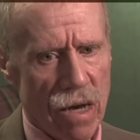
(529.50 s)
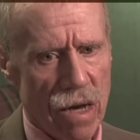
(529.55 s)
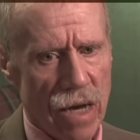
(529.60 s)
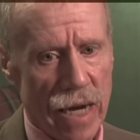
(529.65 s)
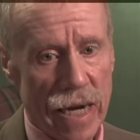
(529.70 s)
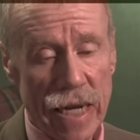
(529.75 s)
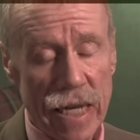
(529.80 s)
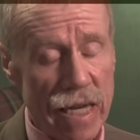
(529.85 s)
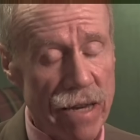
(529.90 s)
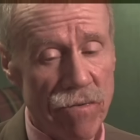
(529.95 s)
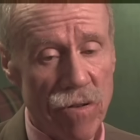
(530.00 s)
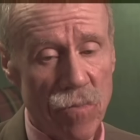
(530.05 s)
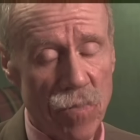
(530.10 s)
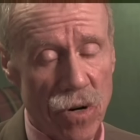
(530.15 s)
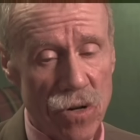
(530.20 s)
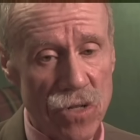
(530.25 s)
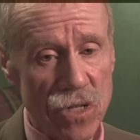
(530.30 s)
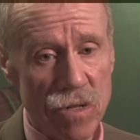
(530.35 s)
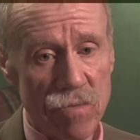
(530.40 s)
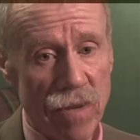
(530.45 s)
any given
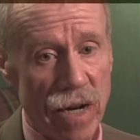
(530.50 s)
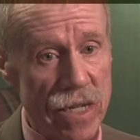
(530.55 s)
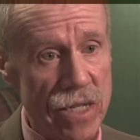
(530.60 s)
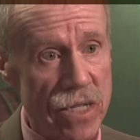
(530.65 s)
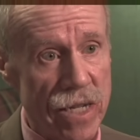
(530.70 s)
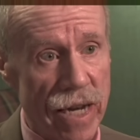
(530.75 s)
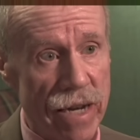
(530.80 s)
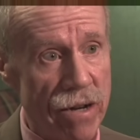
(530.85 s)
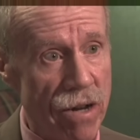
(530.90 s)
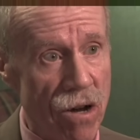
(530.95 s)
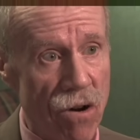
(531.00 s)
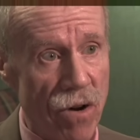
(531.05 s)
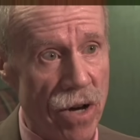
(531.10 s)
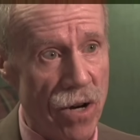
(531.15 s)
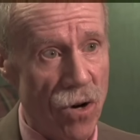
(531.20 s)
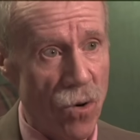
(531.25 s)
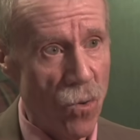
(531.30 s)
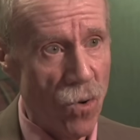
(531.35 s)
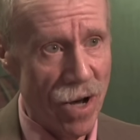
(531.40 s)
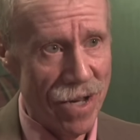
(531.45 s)
person might say, no, I
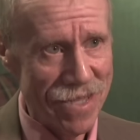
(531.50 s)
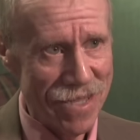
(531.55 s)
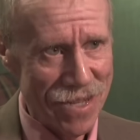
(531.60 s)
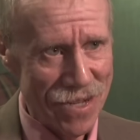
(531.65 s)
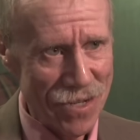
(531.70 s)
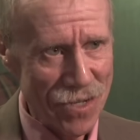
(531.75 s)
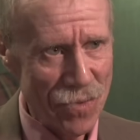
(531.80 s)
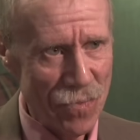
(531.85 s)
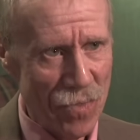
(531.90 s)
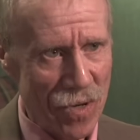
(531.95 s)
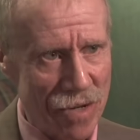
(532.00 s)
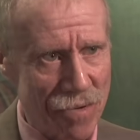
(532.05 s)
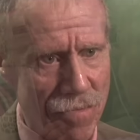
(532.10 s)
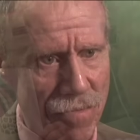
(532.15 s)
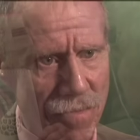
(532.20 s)
don't want this, but